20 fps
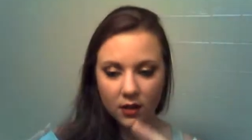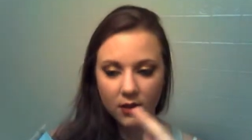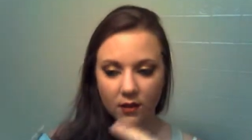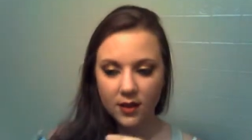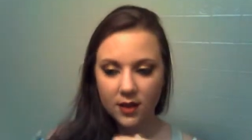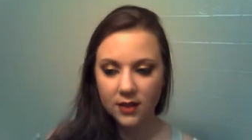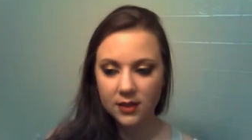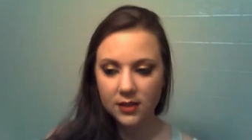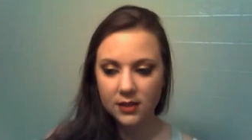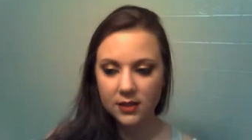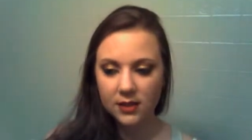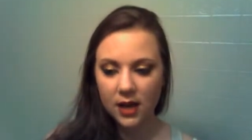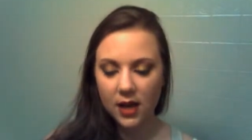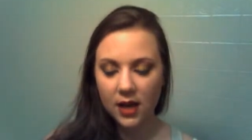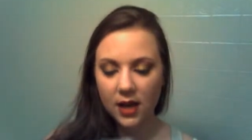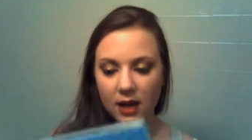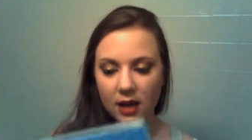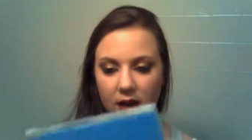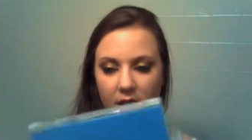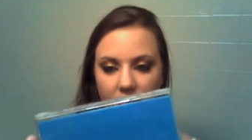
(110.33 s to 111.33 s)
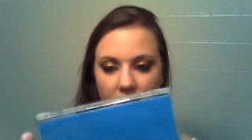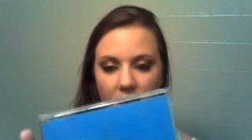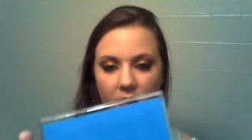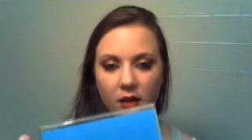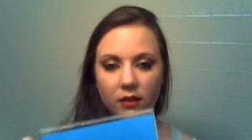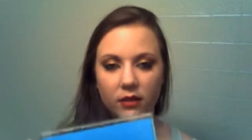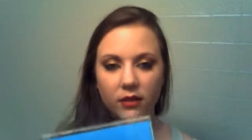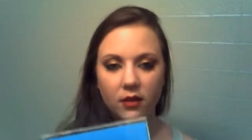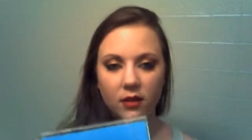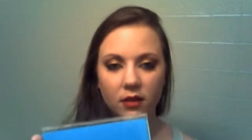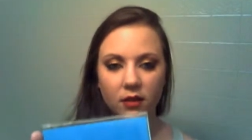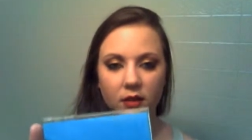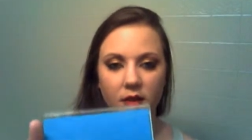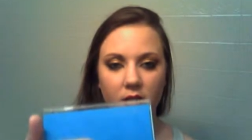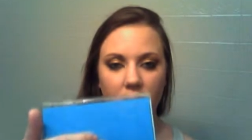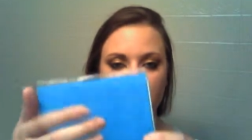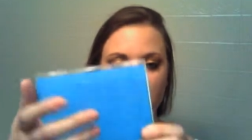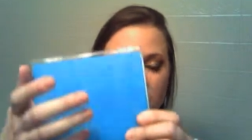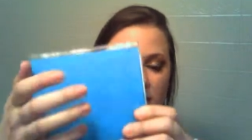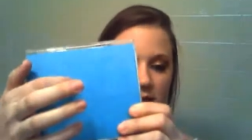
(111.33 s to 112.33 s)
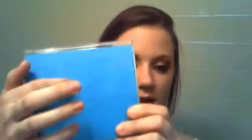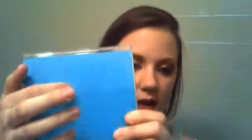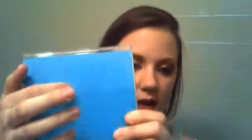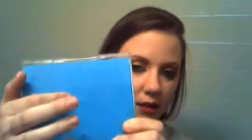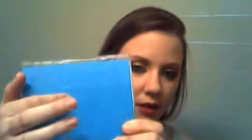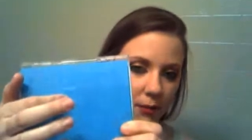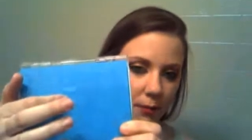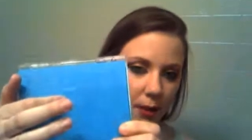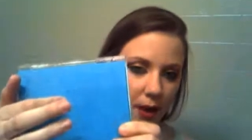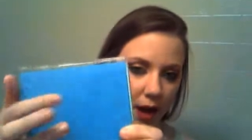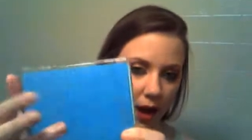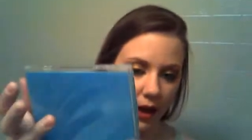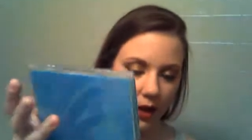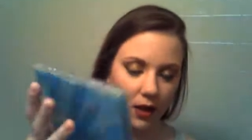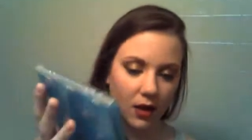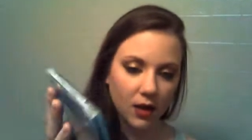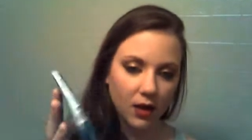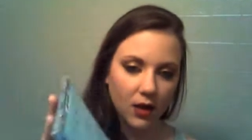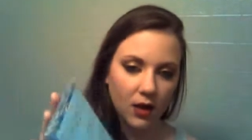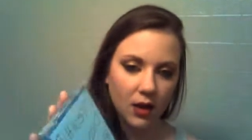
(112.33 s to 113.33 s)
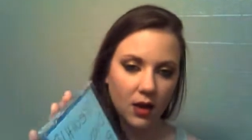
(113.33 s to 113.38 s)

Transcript: and on the inside, and then on the inside on the back.